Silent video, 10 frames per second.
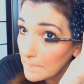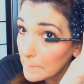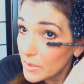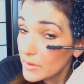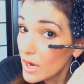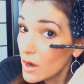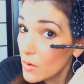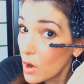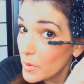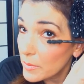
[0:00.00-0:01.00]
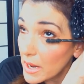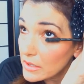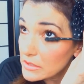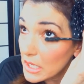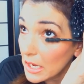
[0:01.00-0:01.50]
There we go. Open mouth,
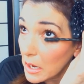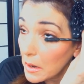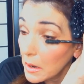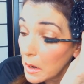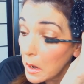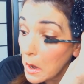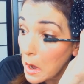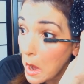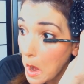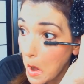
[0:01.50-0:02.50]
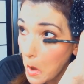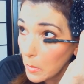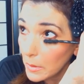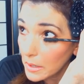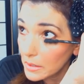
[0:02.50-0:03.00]
see?
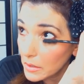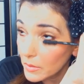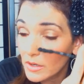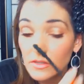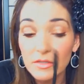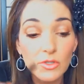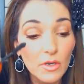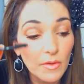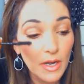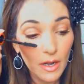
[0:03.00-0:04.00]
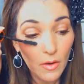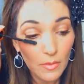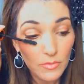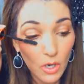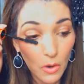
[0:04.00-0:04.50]
Oh, and you know what else I'm doing right now?
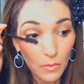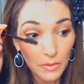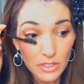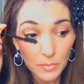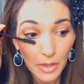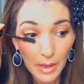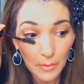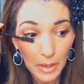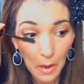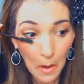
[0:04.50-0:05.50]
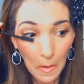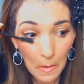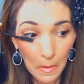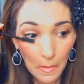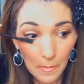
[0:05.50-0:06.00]
I'm totally splattering
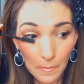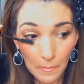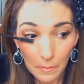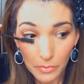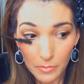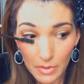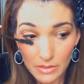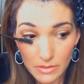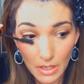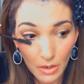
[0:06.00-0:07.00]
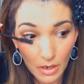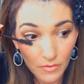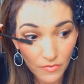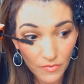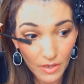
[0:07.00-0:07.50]
the mascara. I
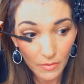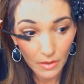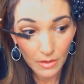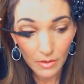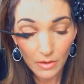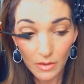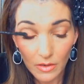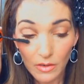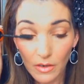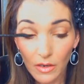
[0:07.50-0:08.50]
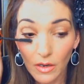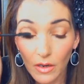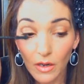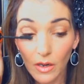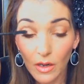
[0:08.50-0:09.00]
feel it
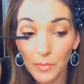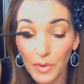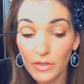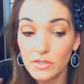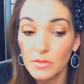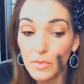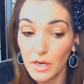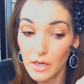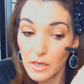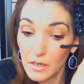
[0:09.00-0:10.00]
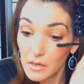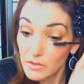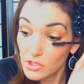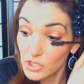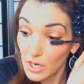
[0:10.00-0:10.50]
up onto my
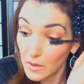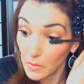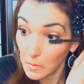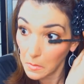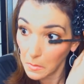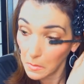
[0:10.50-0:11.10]
shadow.